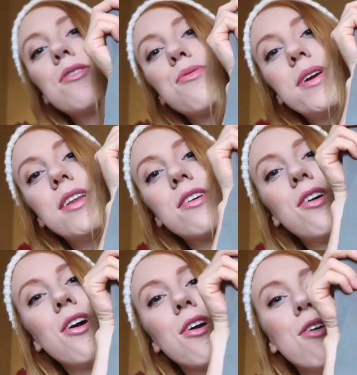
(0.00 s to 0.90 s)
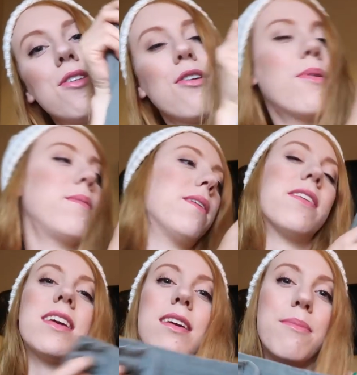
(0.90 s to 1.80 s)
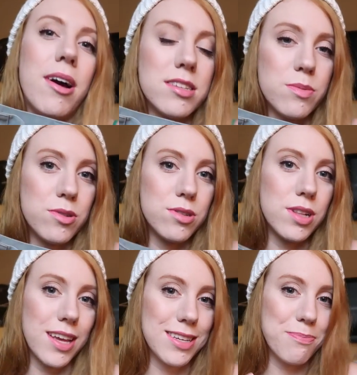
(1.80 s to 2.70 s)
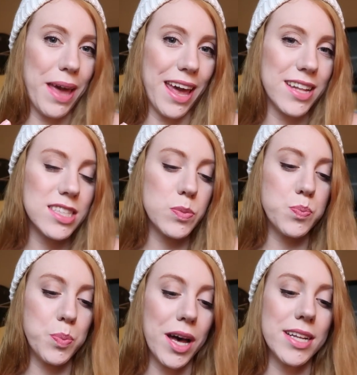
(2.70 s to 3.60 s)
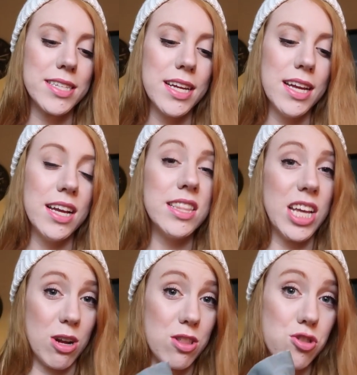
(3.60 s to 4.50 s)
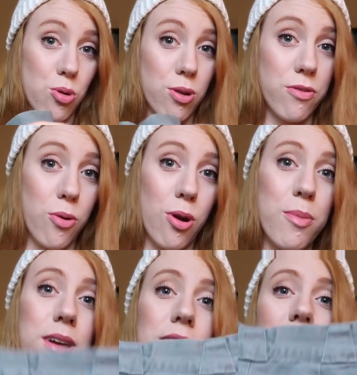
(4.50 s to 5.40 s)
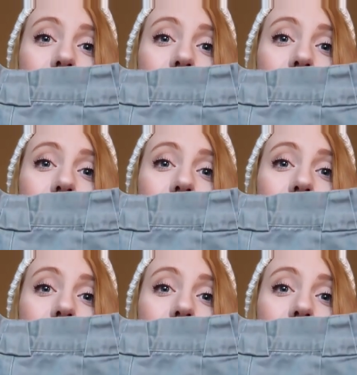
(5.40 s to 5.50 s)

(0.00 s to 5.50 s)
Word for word: green cargo. They remind me of like Kim Possible like pants but they're in short form